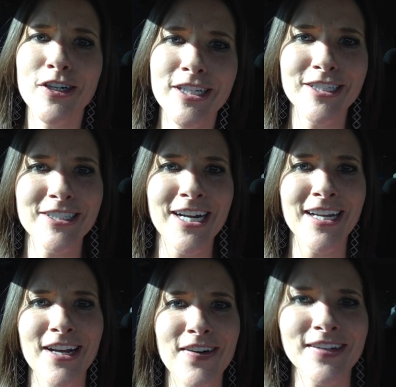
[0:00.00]
Totally try
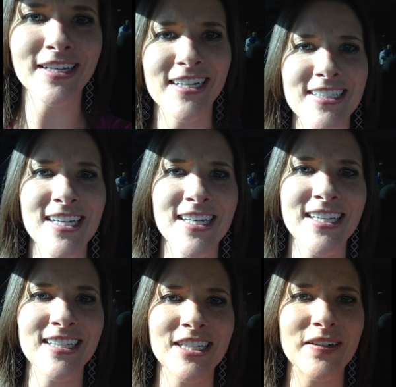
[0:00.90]
to go in there and take
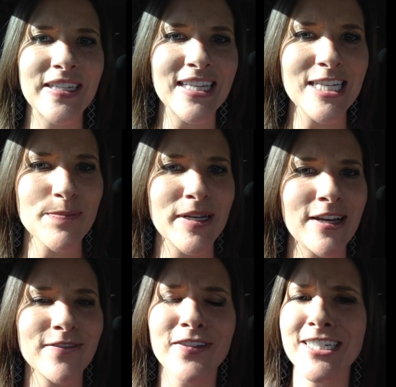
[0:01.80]
you in there with us, but
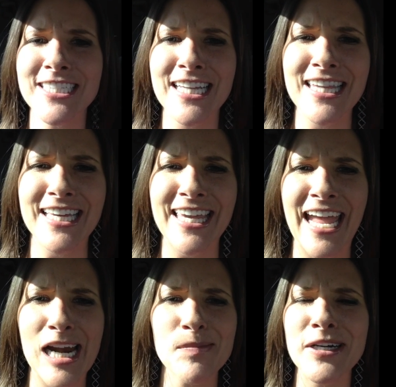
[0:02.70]
unfortunately the
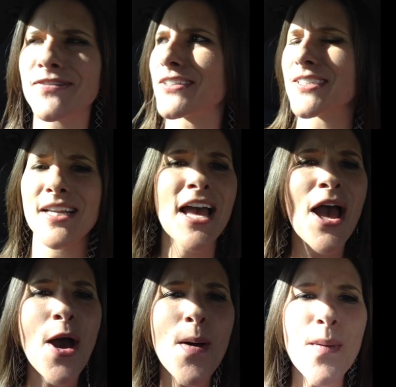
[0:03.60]
camera, for
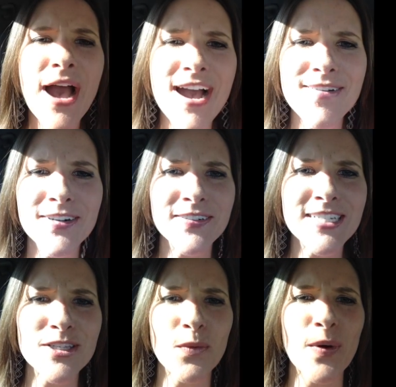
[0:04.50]
whatever
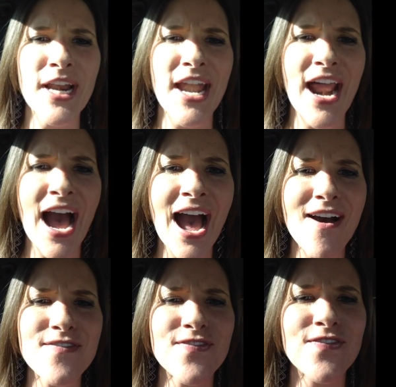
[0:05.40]
reason, would
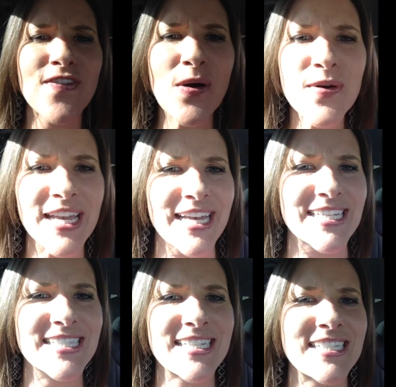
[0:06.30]
not
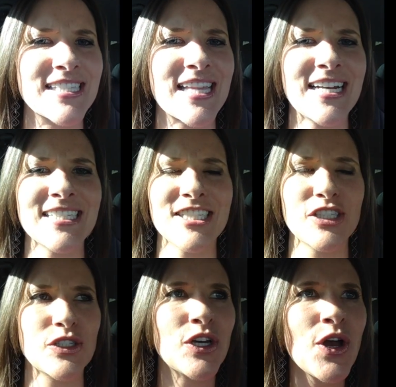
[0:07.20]
focus, and that is
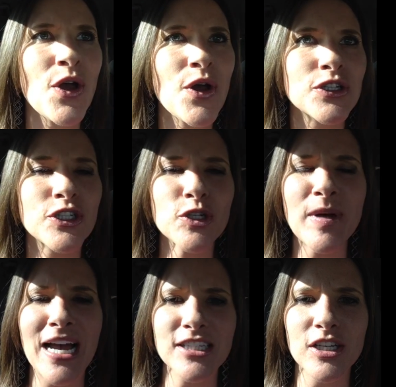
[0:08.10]
just too
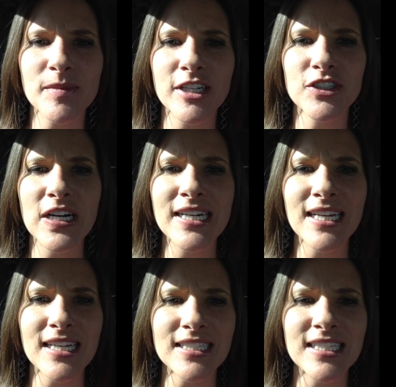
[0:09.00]
bad. So I'm going to try
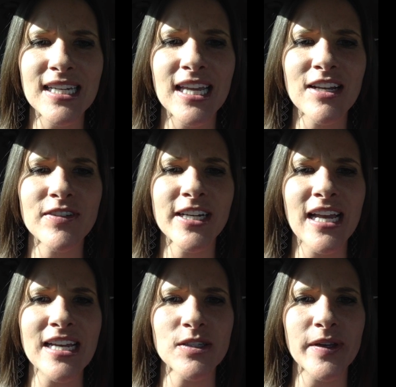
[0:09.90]
to get it for you
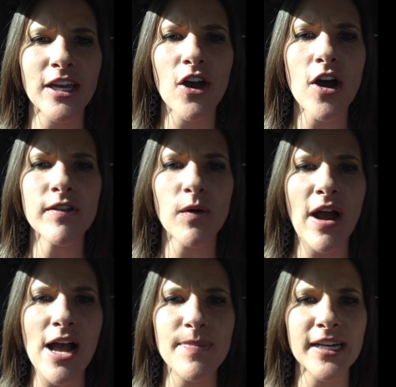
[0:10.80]
guys, and we could go over
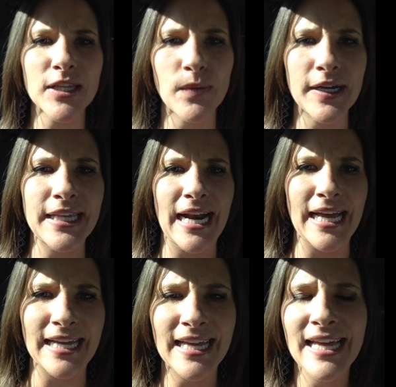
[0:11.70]
why I picked the one that
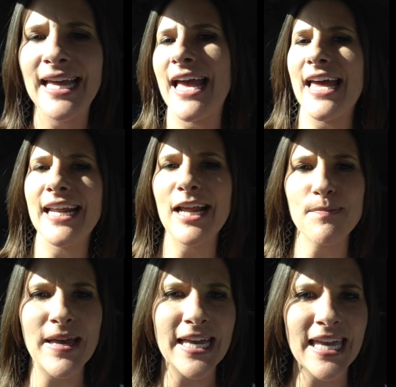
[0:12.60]
I ended
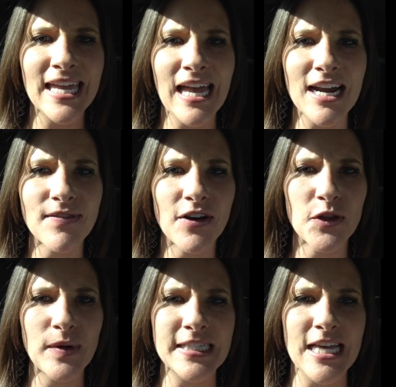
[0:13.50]
up picking. Out of all
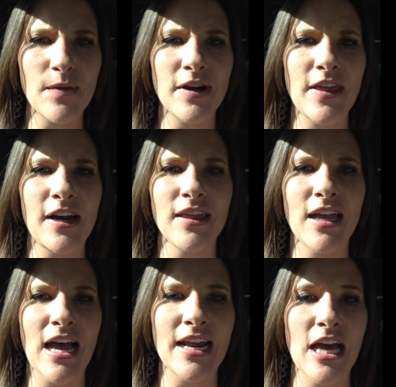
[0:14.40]
the ones that were there,
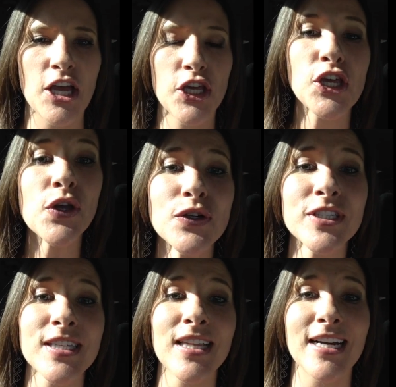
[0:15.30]
they had a huge
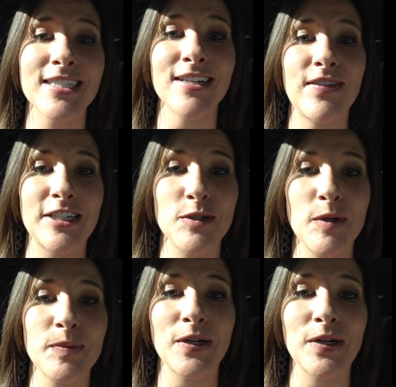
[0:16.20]
selection of vegetable